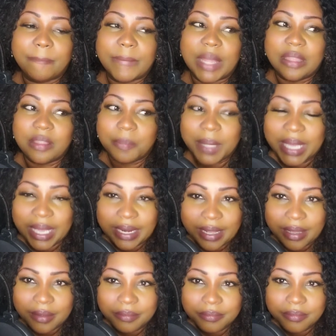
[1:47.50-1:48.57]
in the
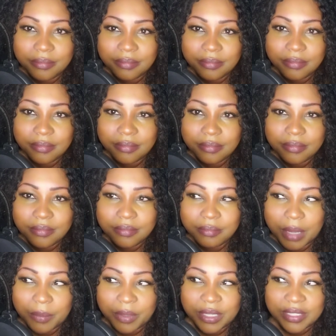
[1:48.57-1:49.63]
beginning,
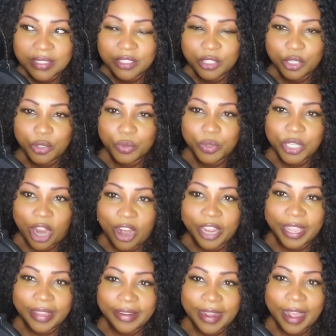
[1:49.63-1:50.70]
remember, this is the new
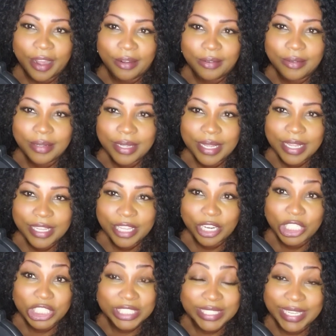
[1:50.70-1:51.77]
target now.
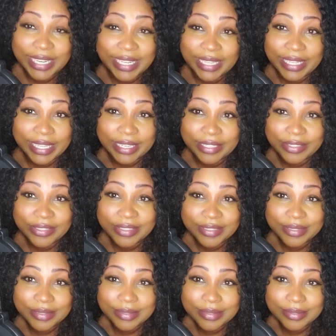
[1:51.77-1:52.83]
They're just getting there.
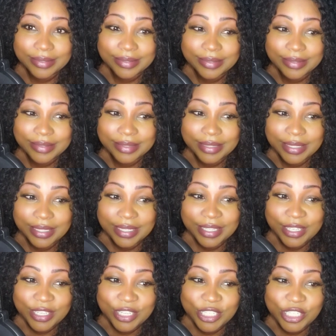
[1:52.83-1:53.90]

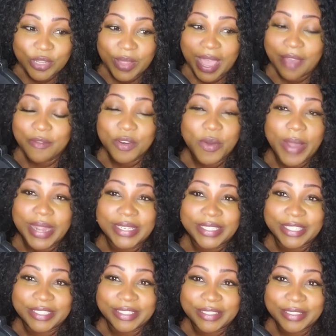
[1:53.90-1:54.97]
So they have no
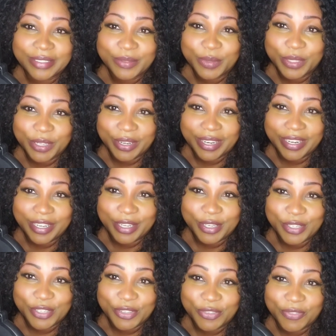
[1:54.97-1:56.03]
idea what they're getting
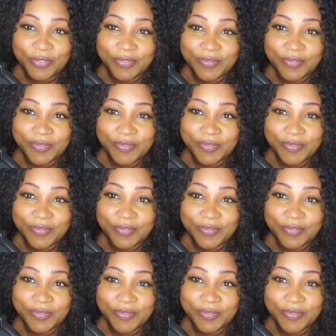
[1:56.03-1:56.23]
into.